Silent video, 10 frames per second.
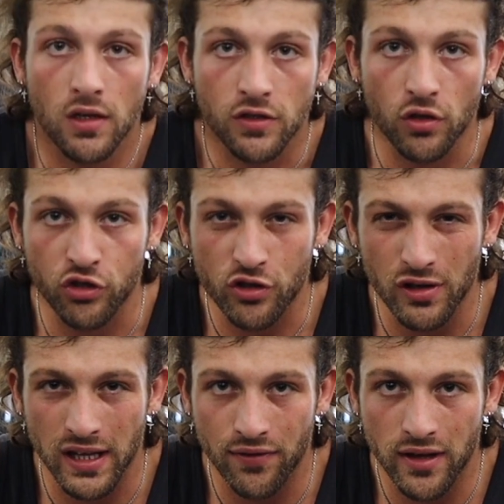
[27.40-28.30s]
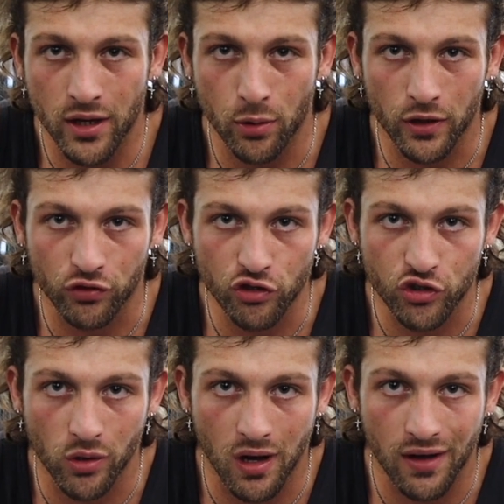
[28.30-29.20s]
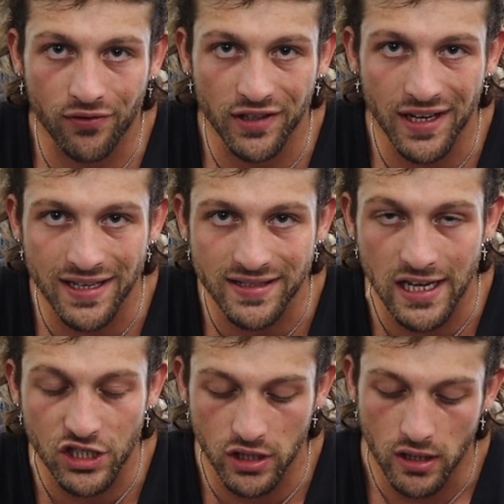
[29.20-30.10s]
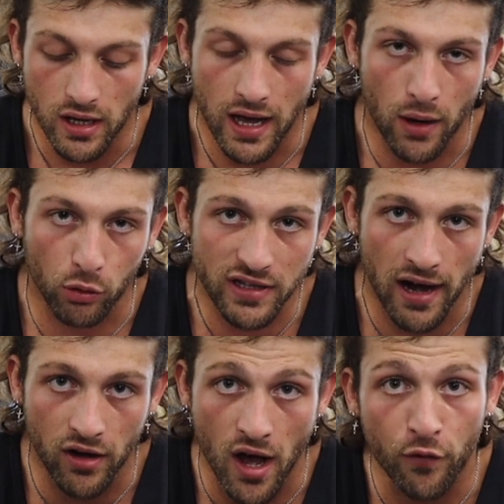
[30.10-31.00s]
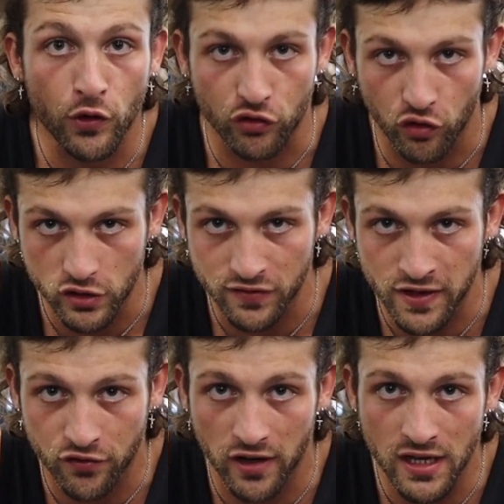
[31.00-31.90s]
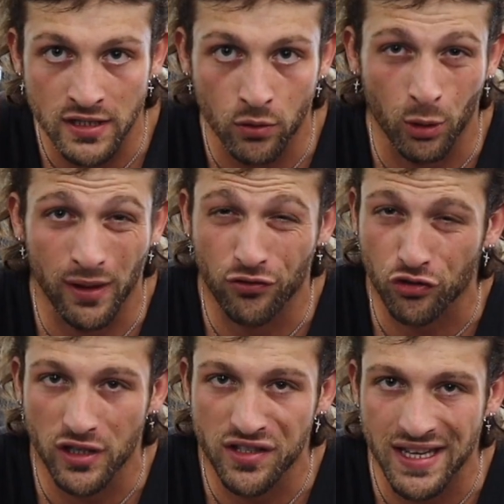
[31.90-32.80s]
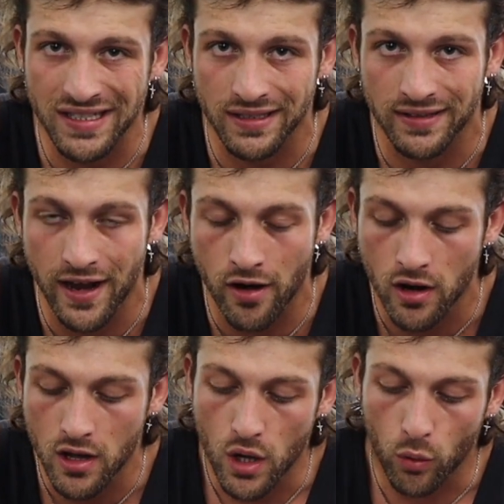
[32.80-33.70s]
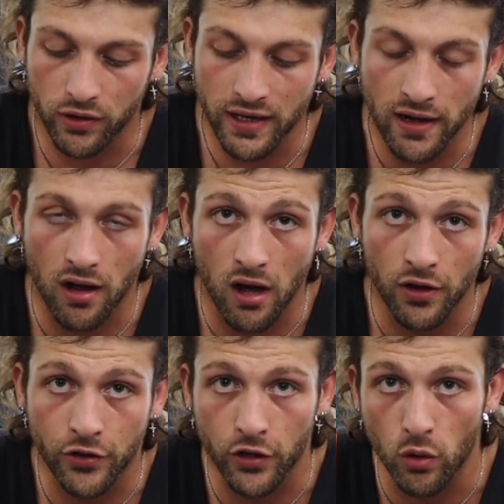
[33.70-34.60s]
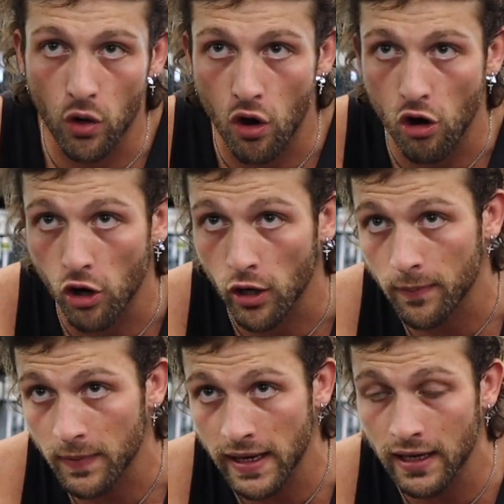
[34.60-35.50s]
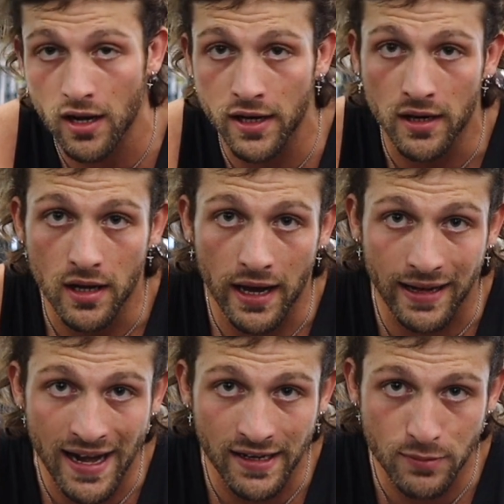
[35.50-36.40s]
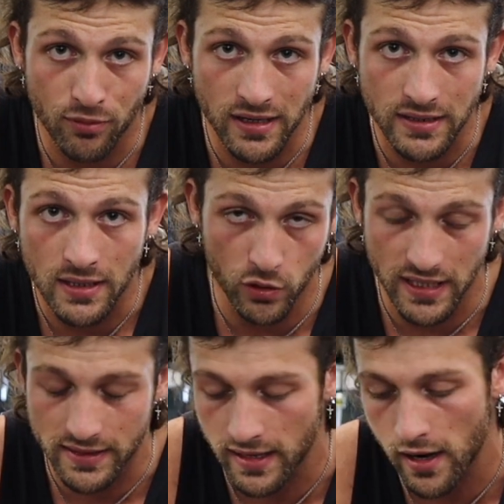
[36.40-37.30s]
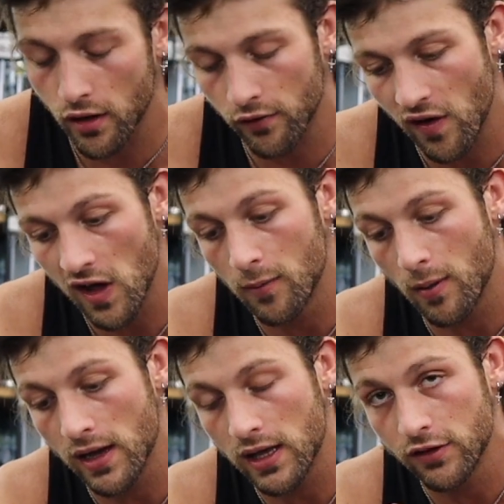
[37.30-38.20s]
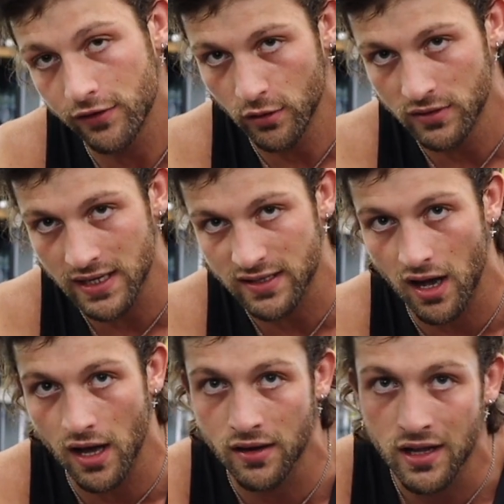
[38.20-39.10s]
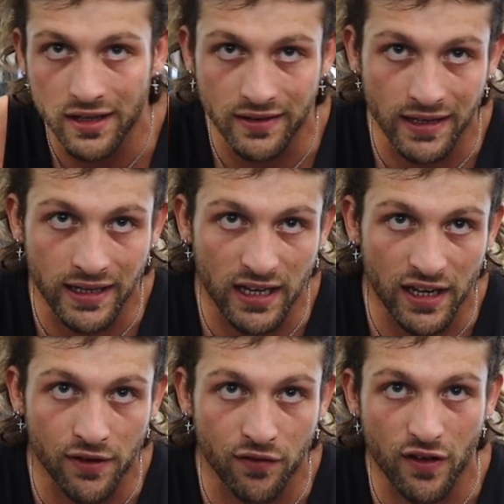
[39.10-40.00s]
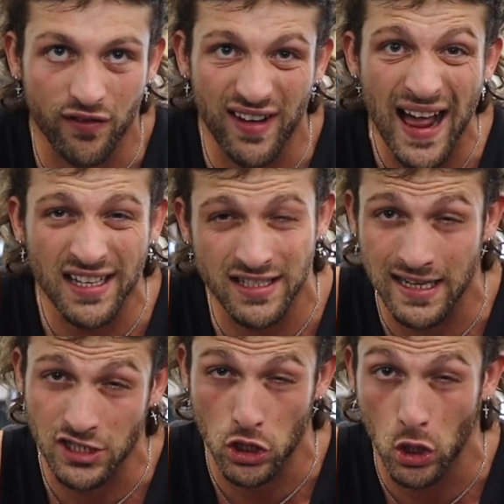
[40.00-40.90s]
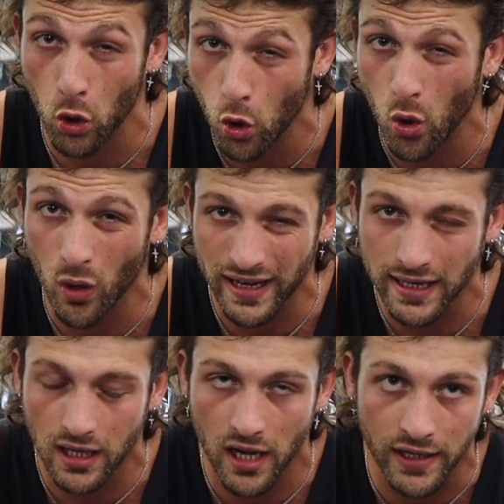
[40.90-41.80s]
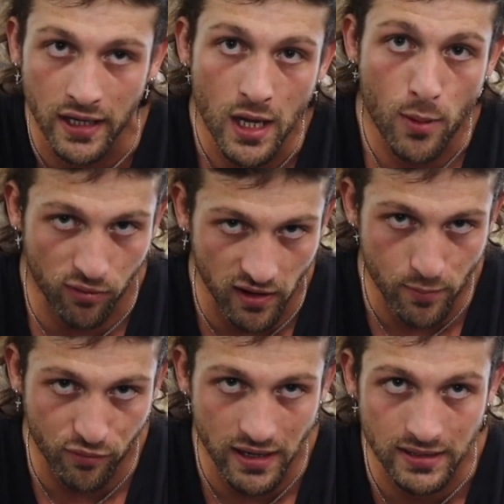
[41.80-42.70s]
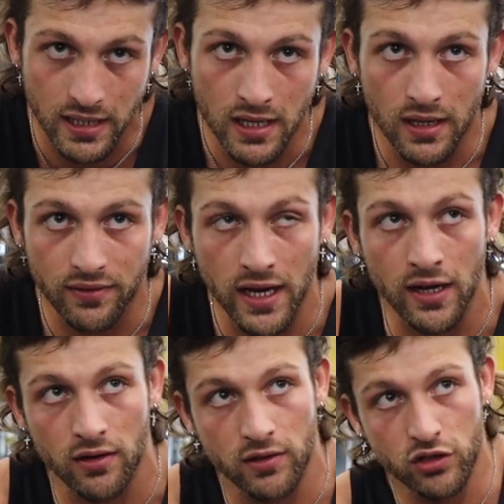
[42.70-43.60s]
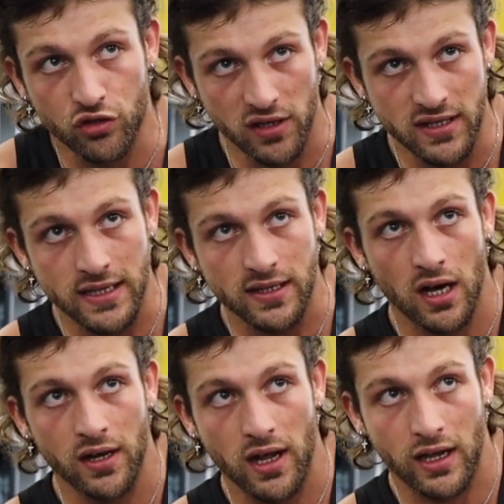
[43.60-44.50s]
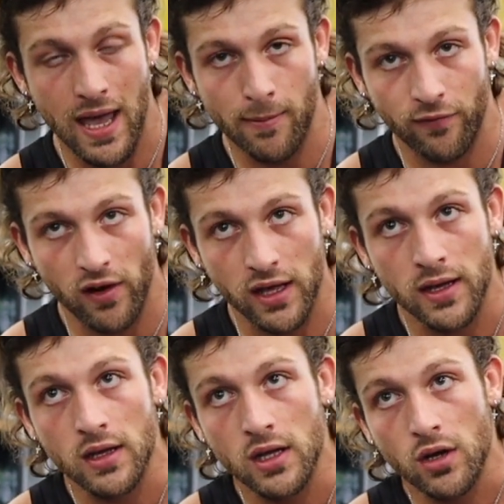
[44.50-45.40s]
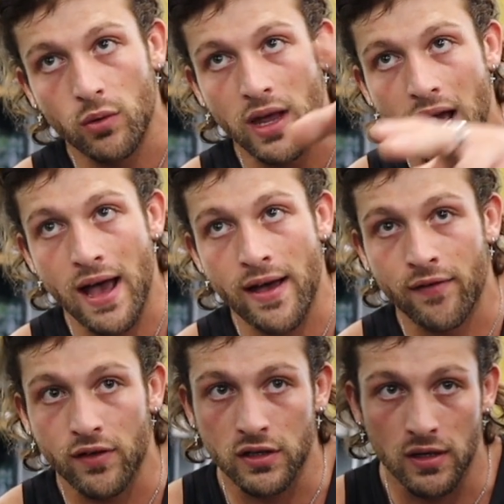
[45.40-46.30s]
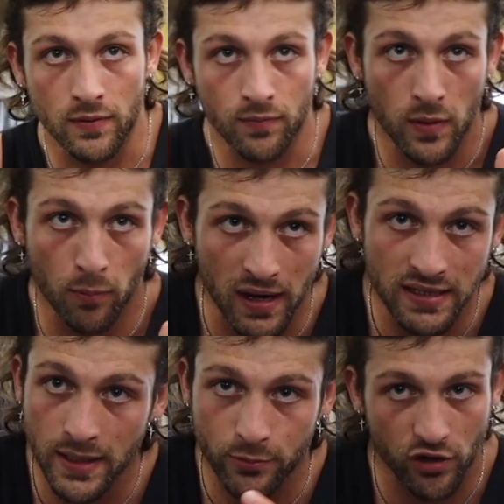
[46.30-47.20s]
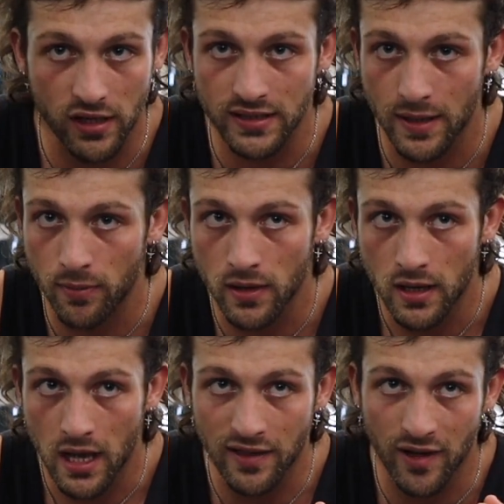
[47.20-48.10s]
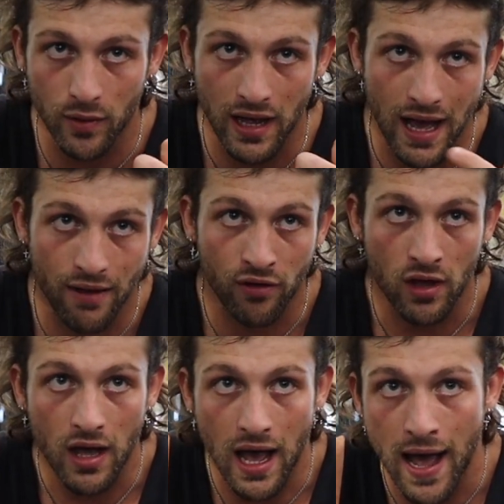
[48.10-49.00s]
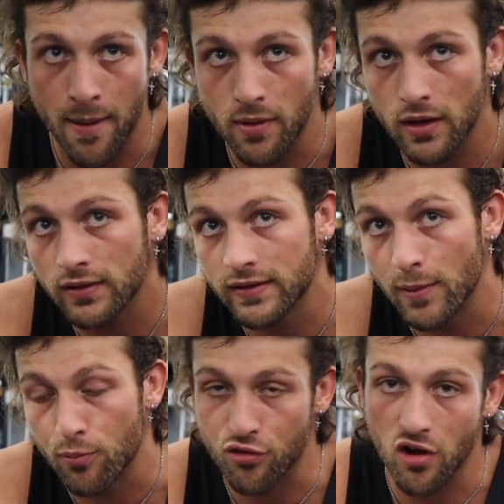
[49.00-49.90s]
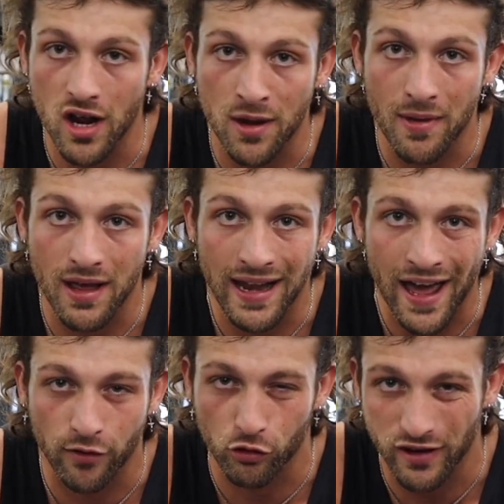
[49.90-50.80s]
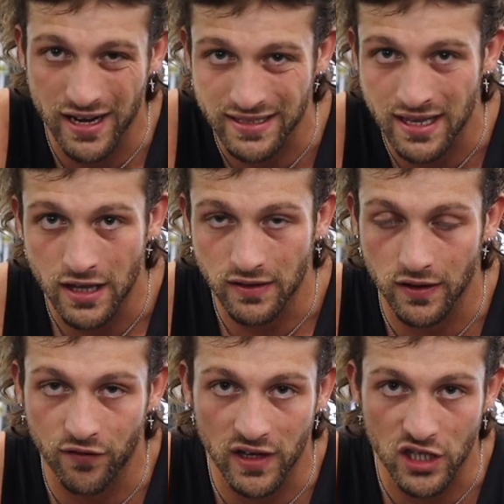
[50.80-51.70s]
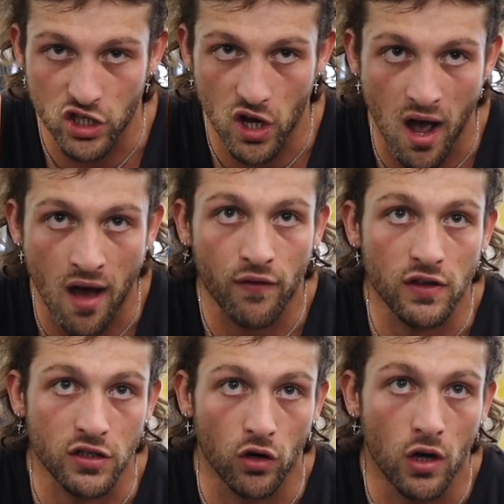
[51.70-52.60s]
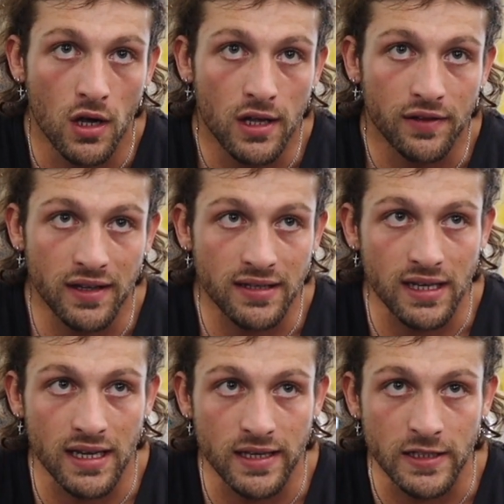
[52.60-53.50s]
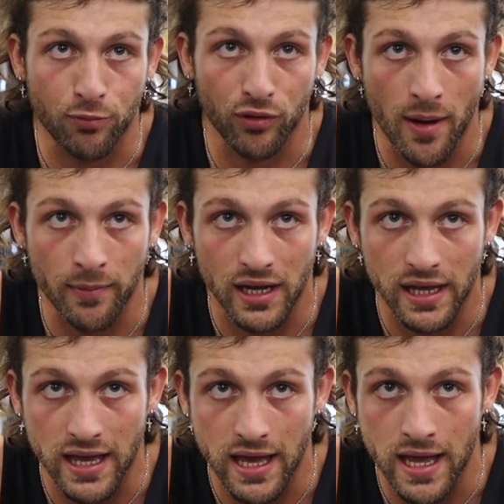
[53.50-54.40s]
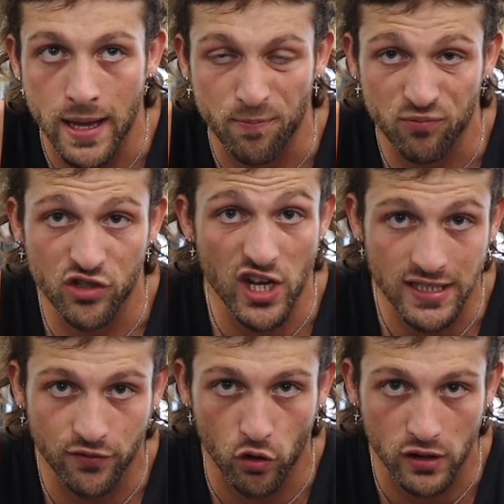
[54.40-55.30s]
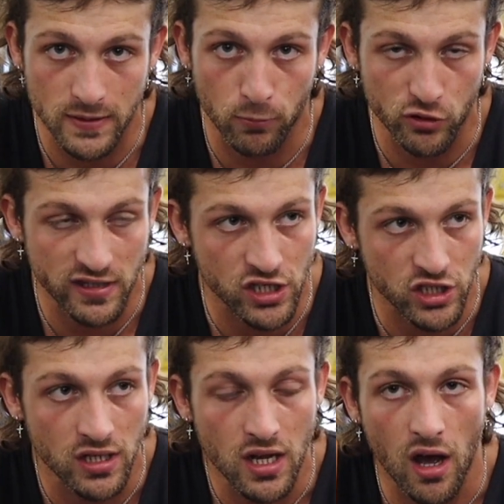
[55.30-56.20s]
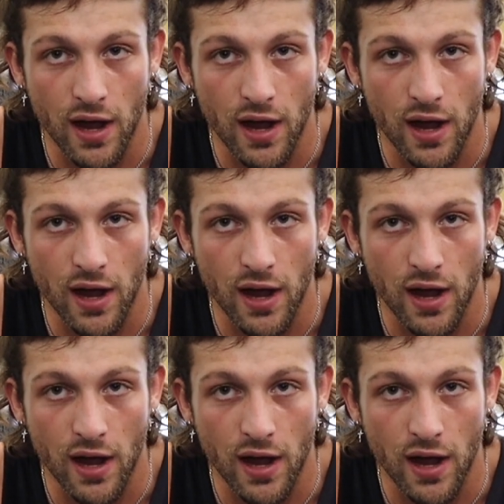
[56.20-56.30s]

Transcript: So just going to give you a quick run through of today's session. We're starting off with a crucifix raise where we have 3 sets there. We're then on to our incline Atlantis press, 2 sets there, followed by 2 sets on the kind of flat / low incline prime press. Then 3 sets on a cable fly. We have bicep, tricep, and then we have the prime lateral raise to finish off. So this is predominantly a chest focused push session.